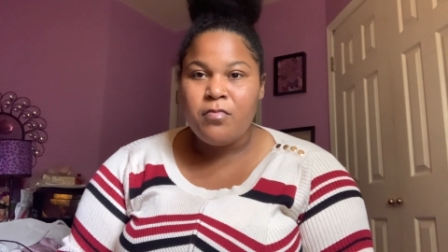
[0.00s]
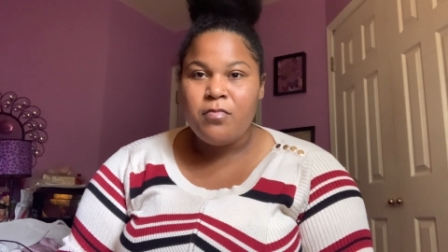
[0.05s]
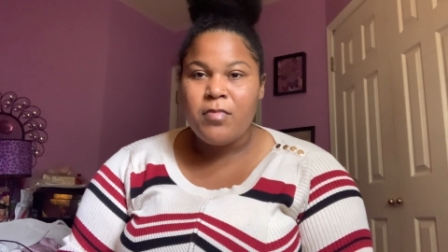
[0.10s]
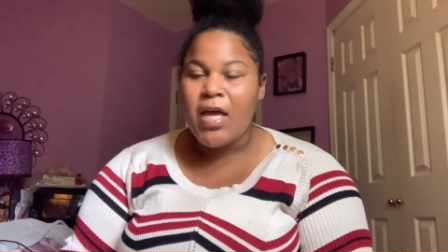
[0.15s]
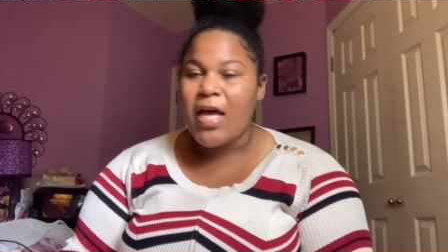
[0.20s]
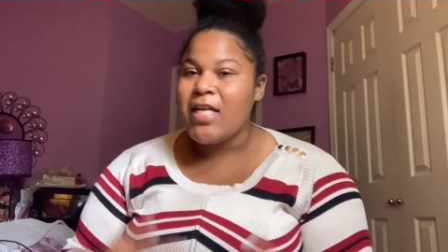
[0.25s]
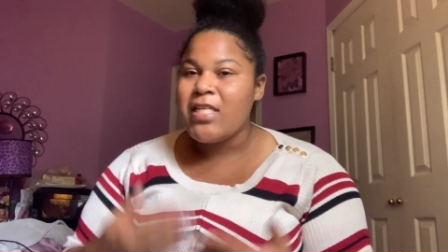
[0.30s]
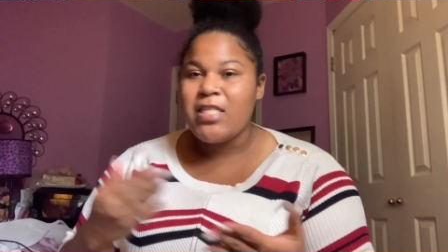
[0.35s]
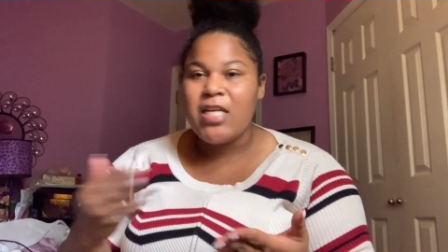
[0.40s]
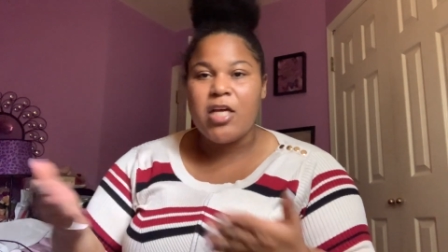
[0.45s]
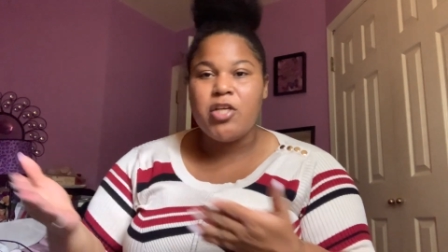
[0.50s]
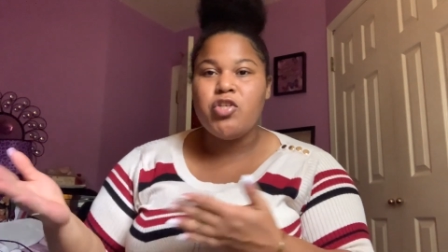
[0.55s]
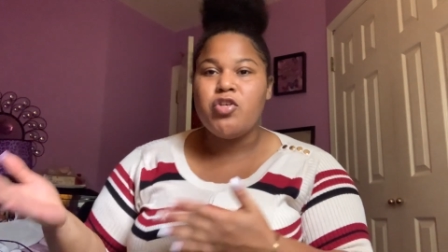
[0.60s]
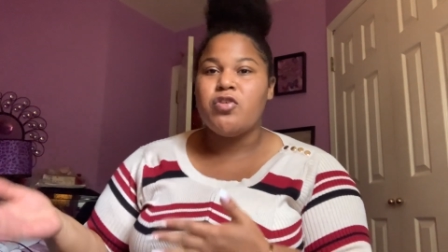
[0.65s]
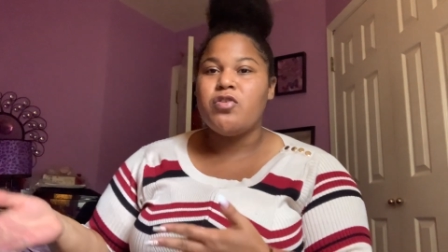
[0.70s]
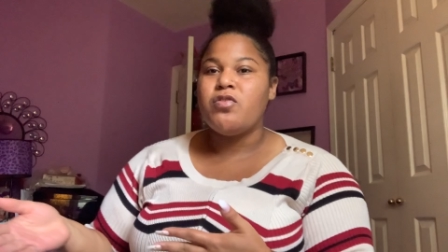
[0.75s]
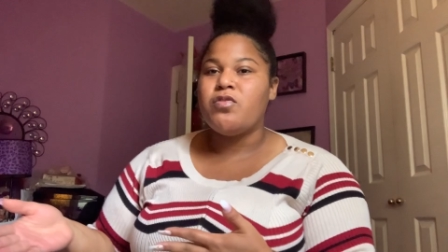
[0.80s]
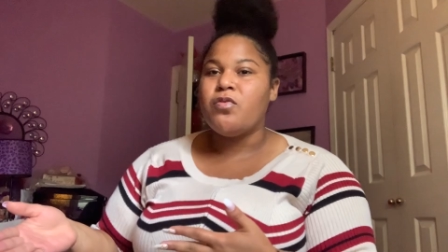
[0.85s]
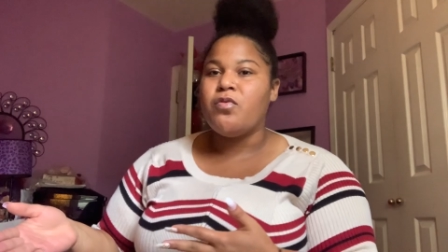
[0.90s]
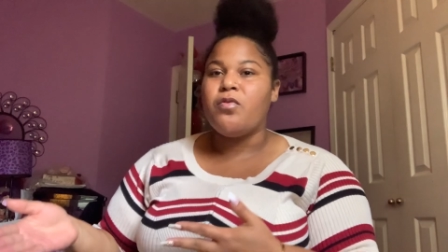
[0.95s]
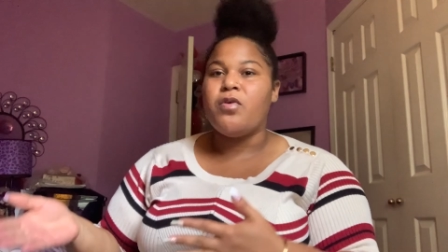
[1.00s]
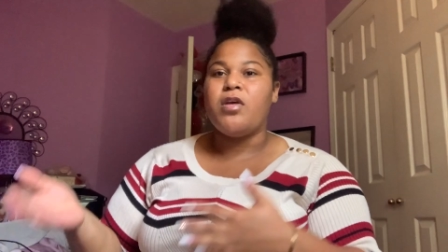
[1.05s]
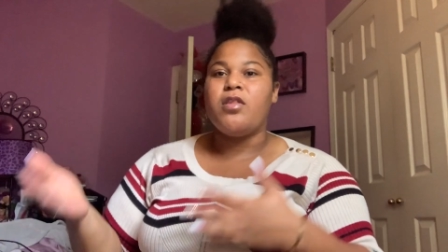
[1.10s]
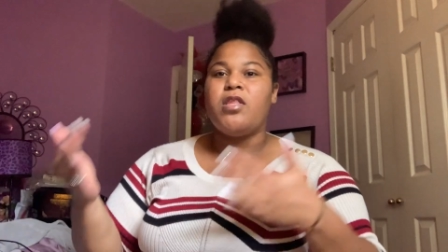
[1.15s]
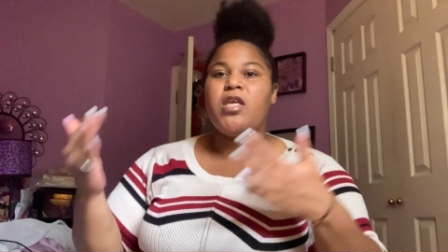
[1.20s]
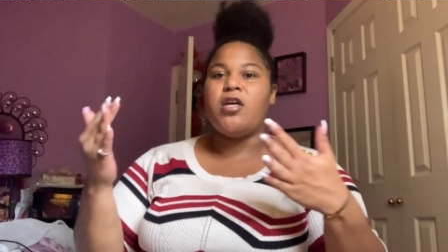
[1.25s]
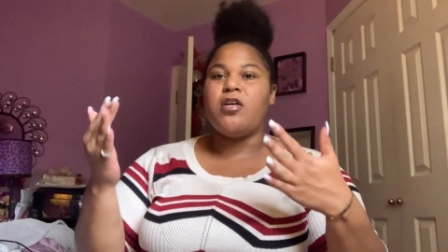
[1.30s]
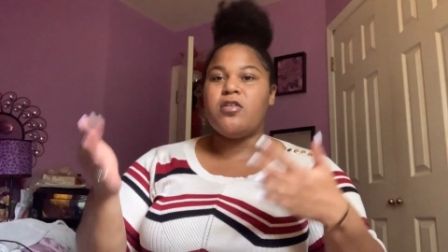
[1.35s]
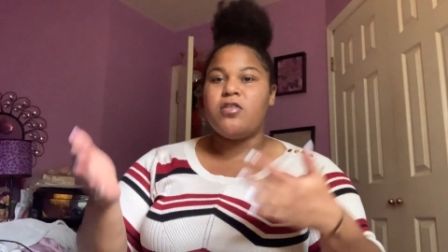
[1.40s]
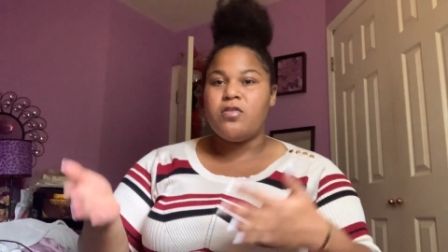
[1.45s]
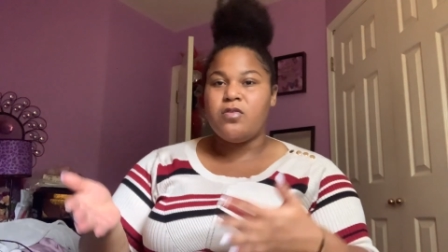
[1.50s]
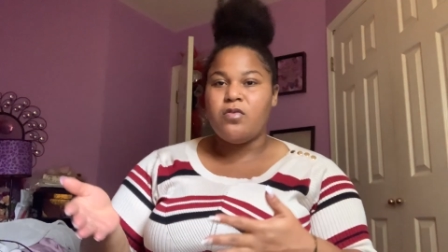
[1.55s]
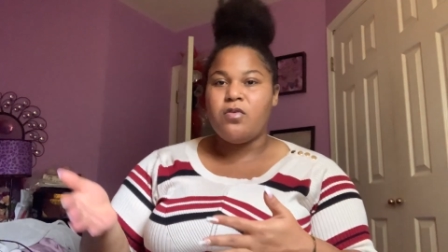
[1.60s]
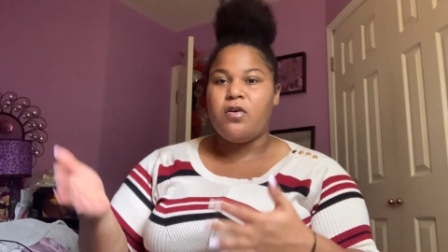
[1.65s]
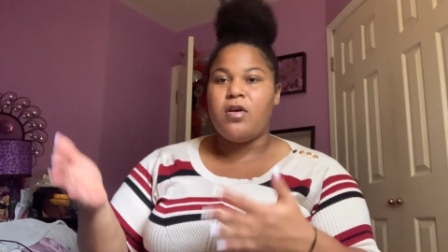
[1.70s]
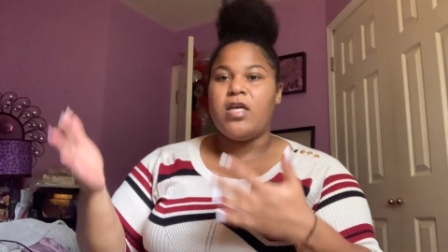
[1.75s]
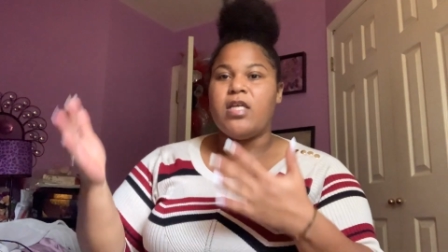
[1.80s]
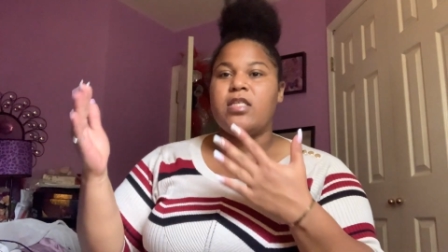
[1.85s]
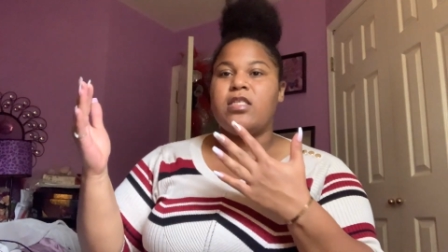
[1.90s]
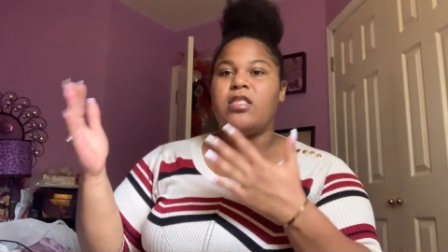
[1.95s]
That's not your story. Their
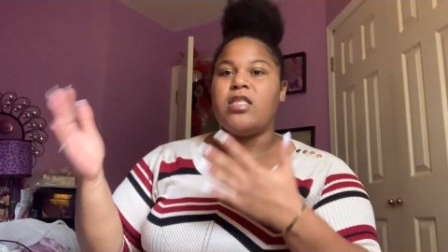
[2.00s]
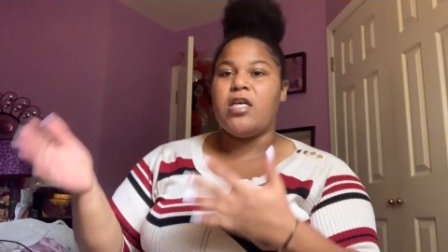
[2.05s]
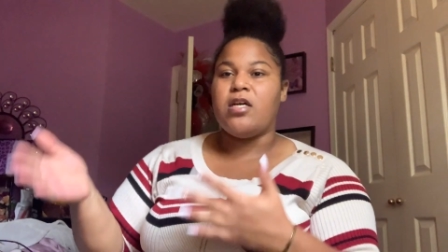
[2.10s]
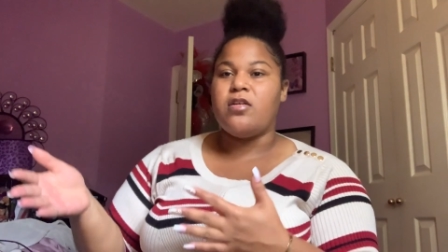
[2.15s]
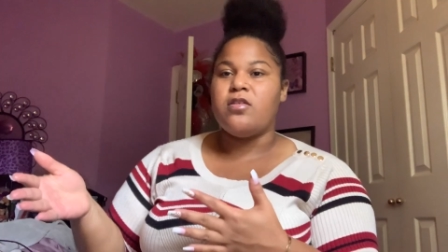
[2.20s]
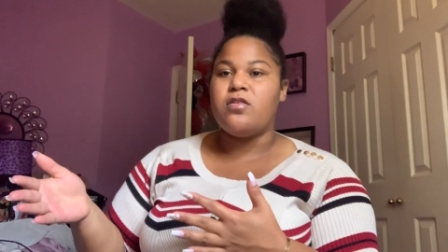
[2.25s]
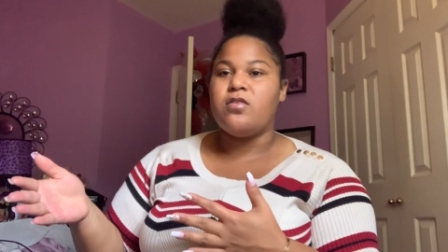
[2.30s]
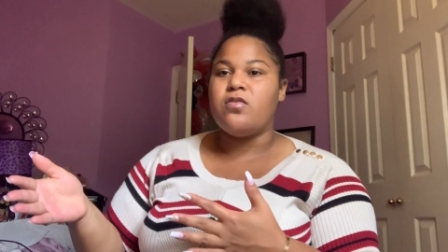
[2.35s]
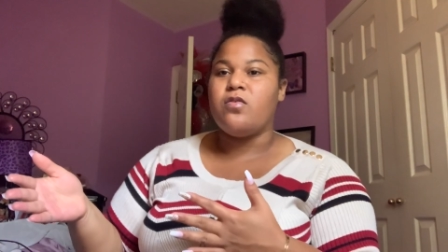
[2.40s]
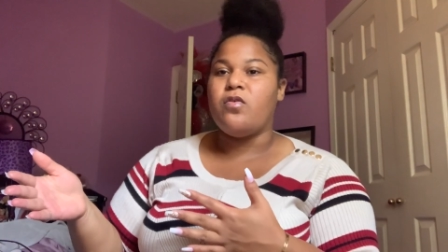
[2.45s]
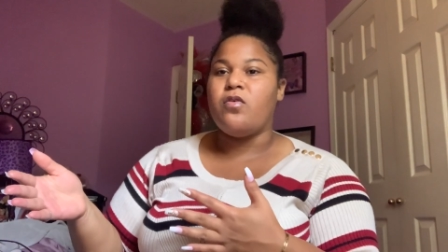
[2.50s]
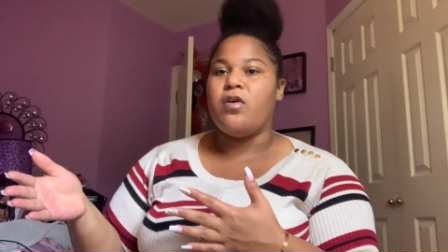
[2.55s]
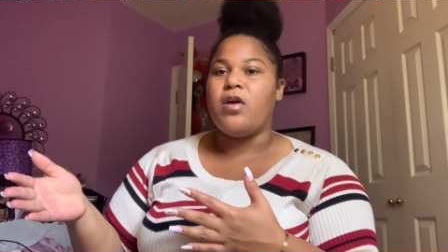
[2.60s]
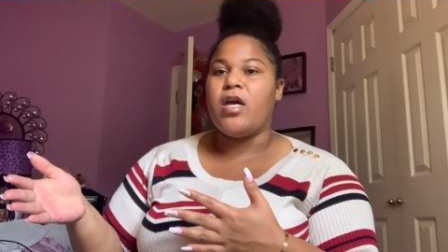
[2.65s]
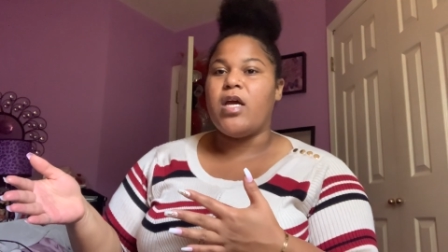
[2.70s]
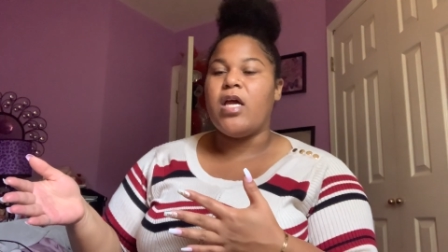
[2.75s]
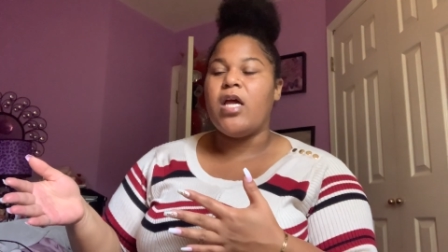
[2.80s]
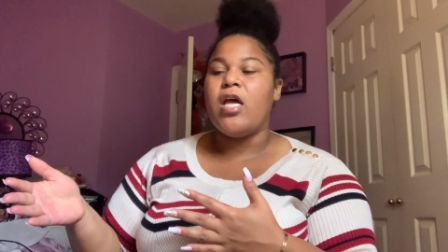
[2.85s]
story is their story.